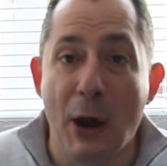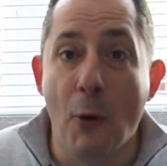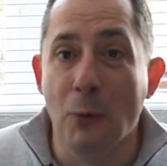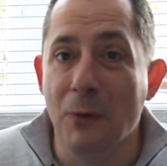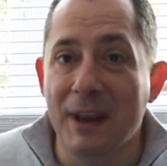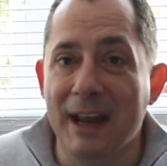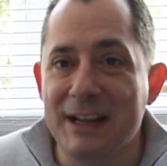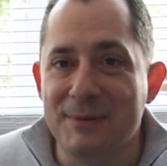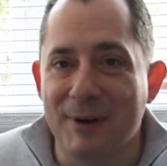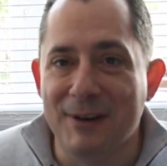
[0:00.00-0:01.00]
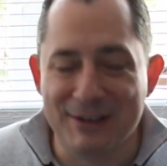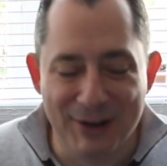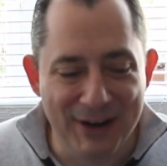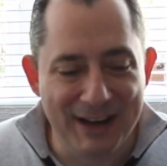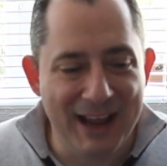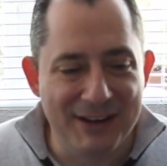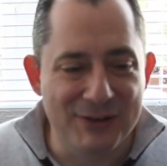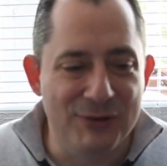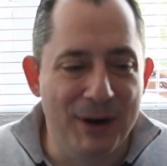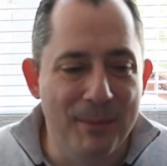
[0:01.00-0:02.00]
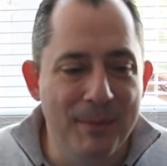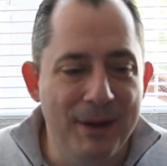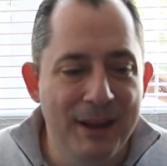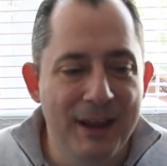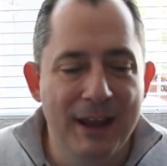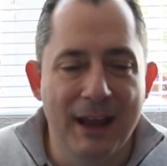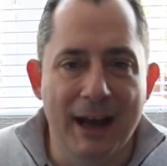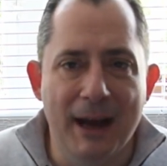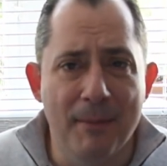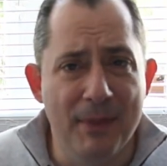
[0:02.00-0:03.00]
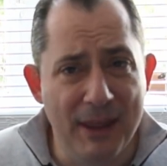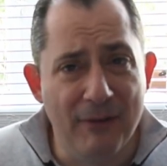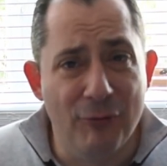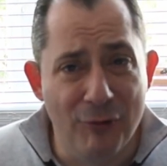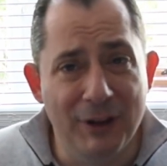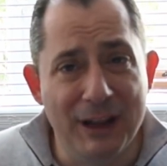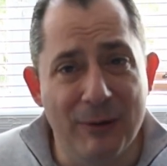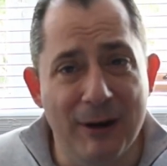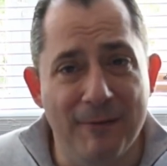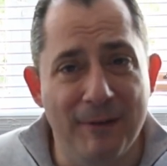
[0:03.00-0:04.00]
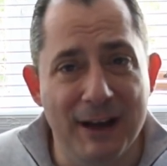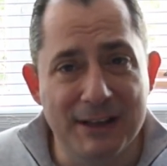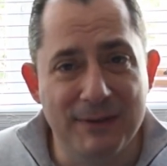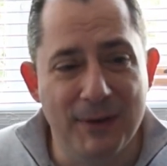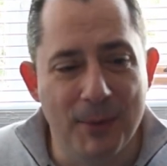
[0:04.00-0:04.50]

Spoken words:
olden days when I was learning how to drum. They're really quite fast, if I'm